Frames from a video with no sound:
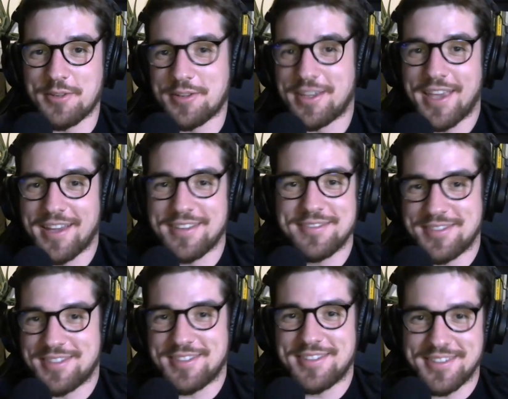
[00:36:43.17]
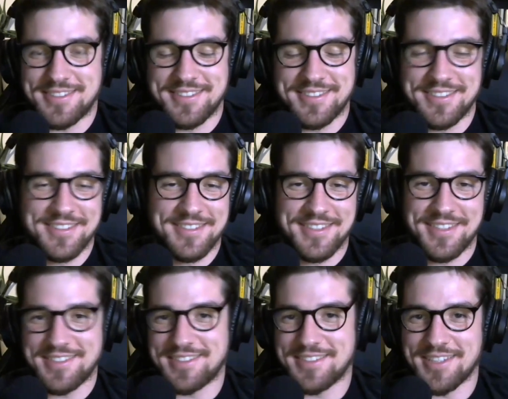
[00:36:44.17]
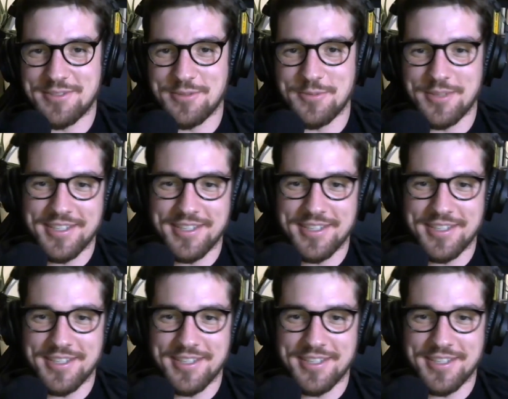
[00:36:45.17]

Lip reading: Okay, I just take this and it's not so weak.